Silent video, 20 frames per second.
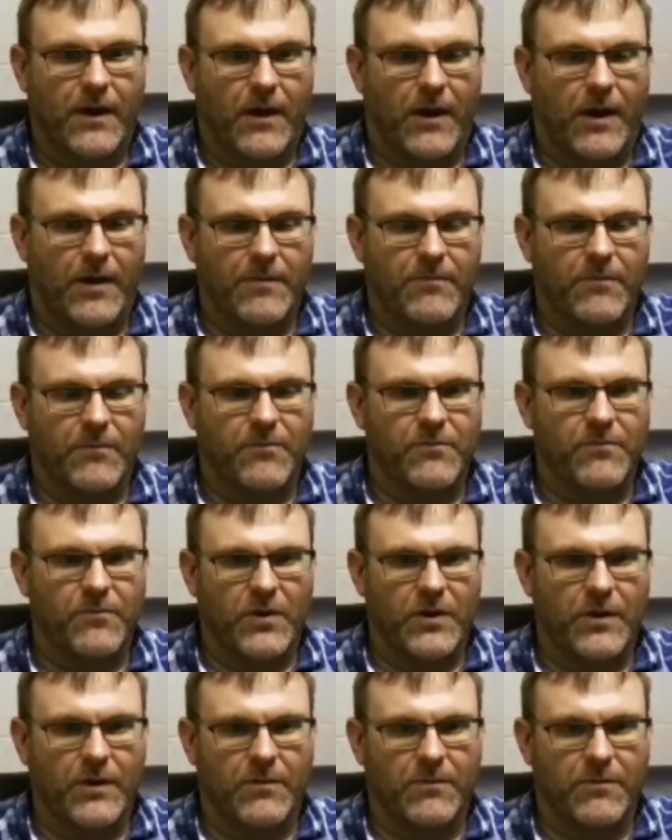on,
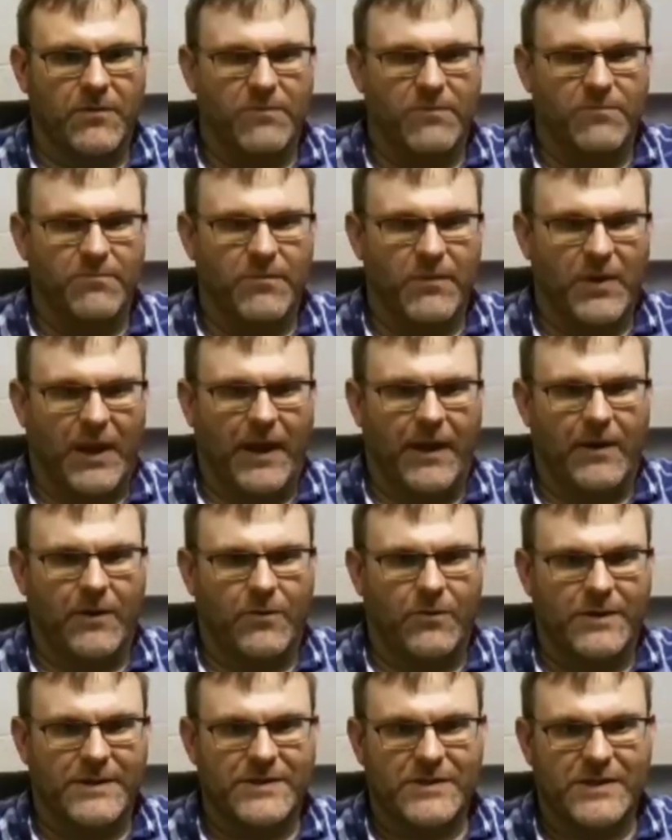
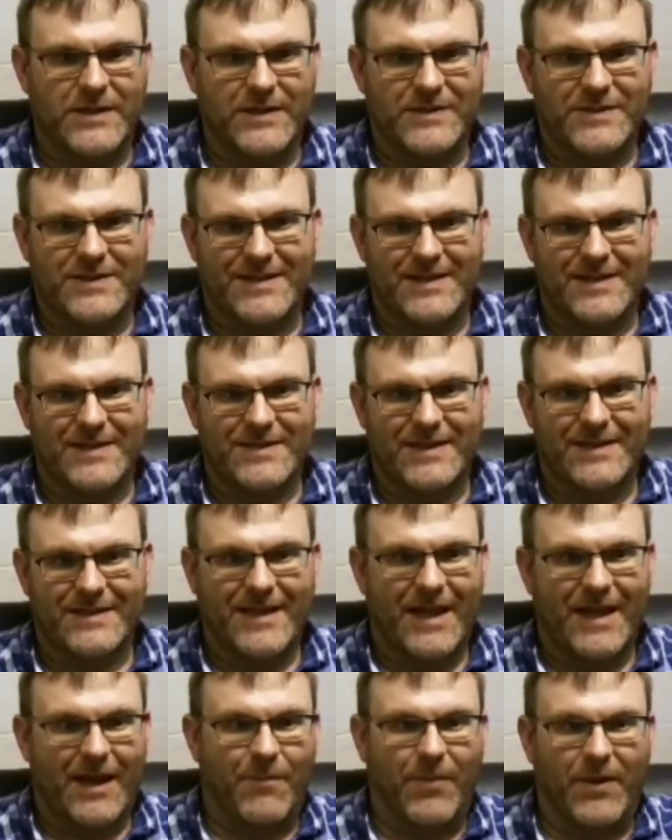mechanical instincts and things
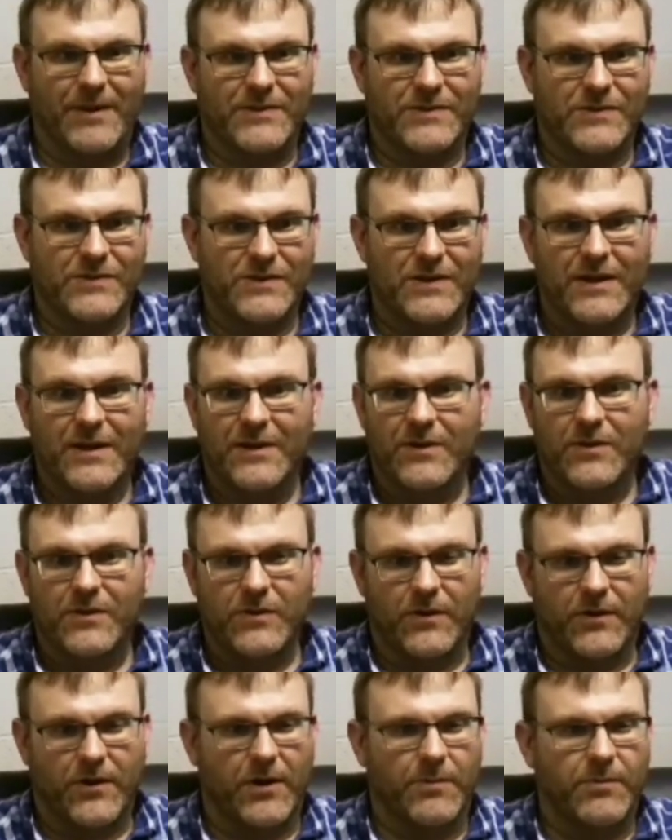like that, but
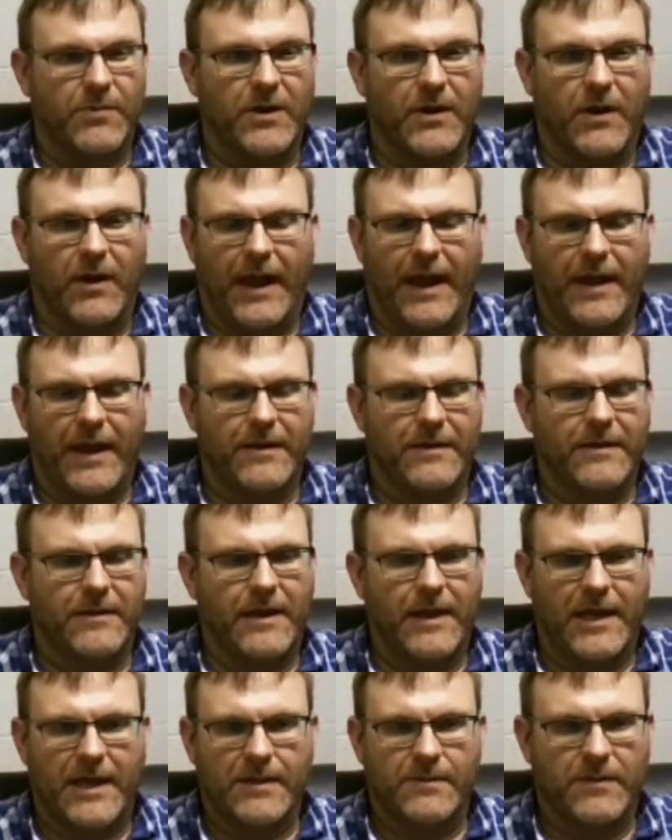you're going to be ahead of the
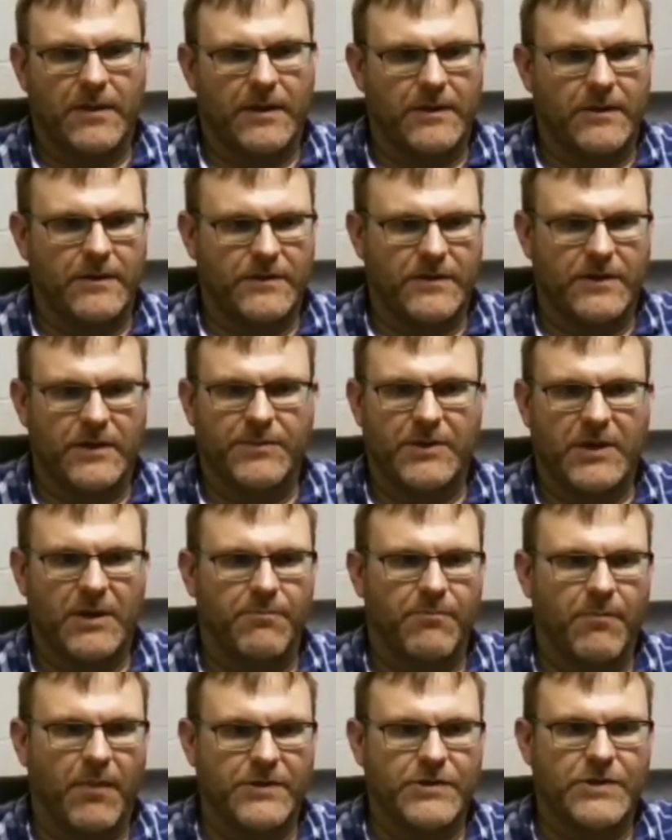game, and it's going to be
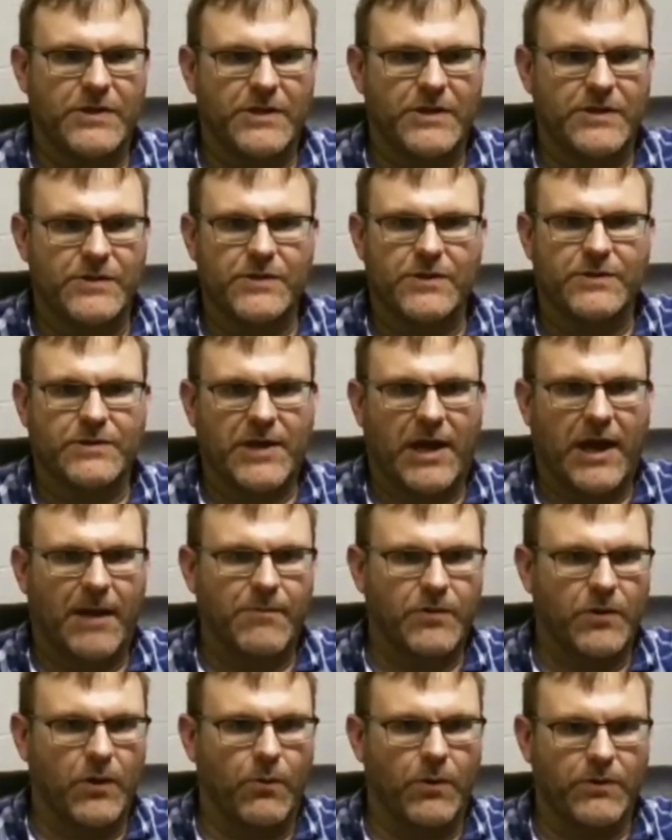a much easier
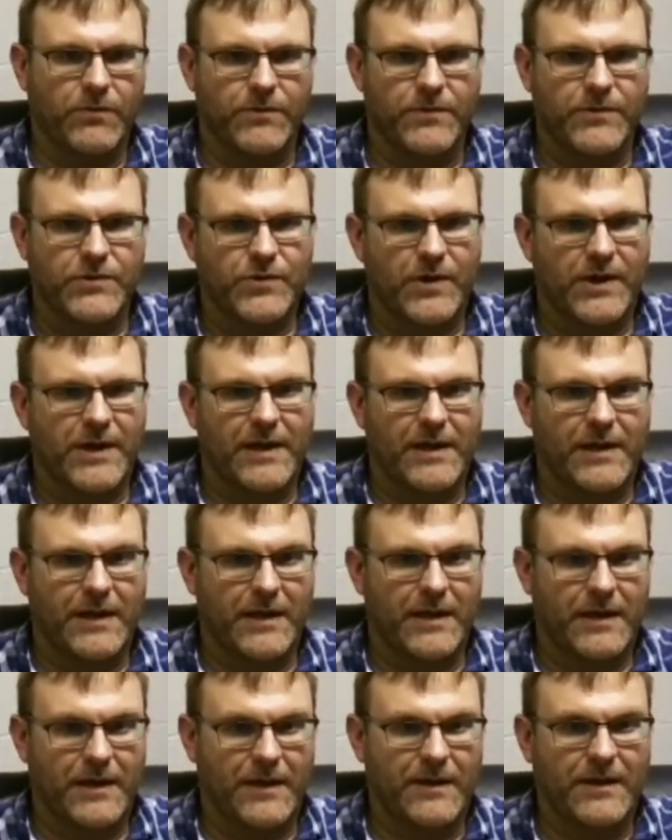time going through the training and
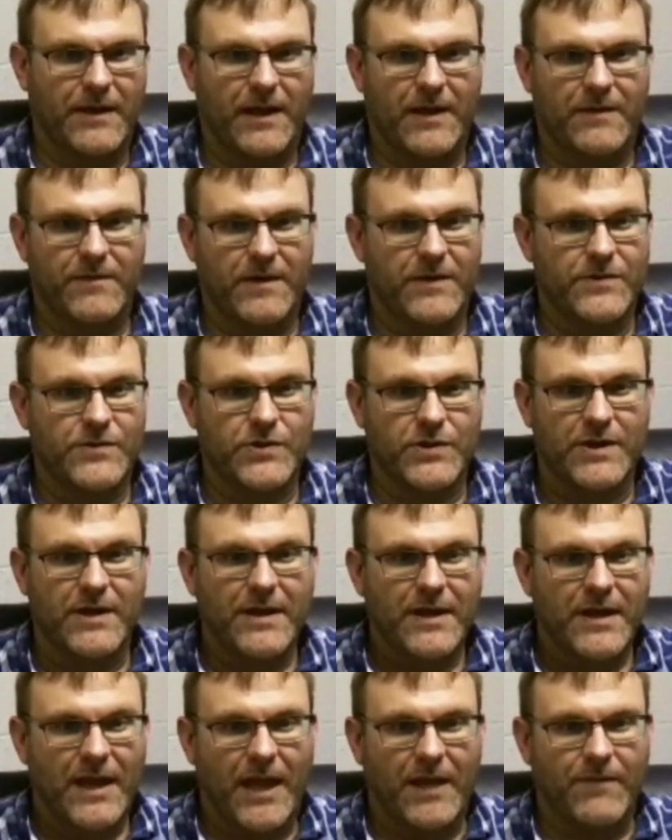getting into aviation
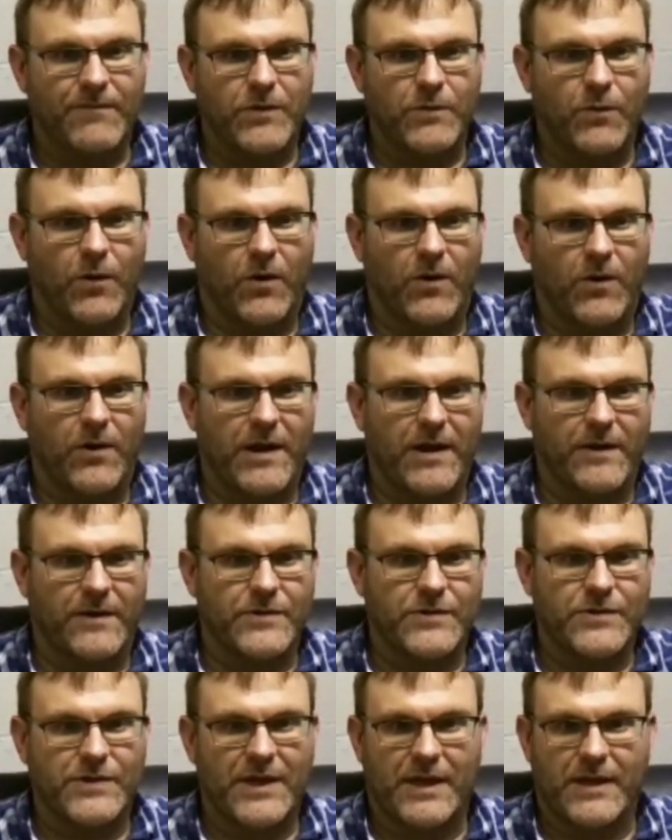if you already
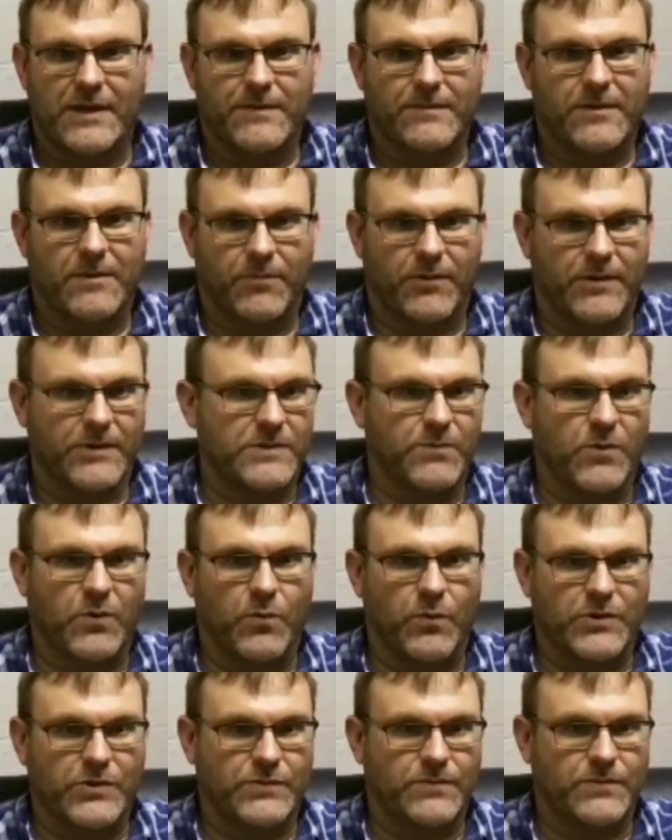understand the
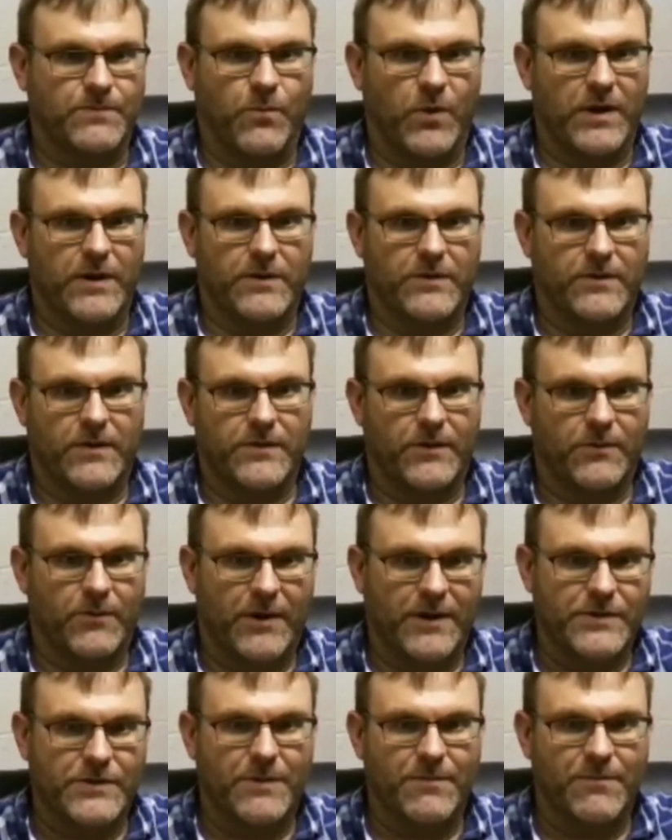principle, which way to turn the
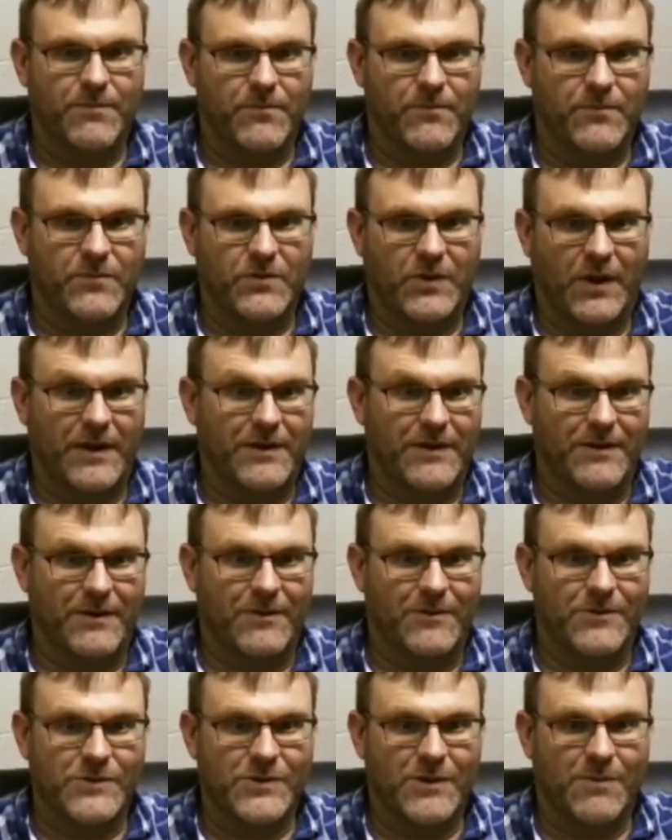wrench to tighten
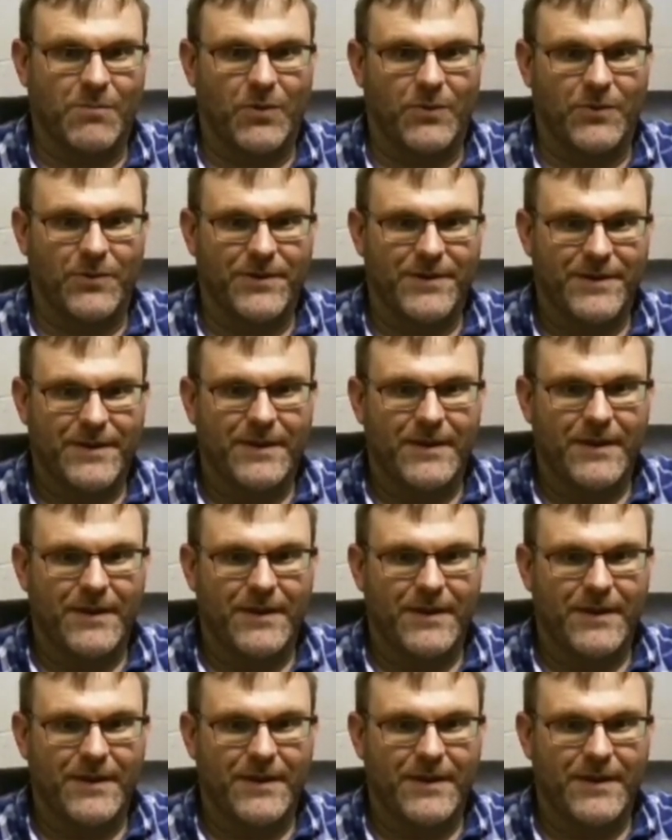and loosen a bolt.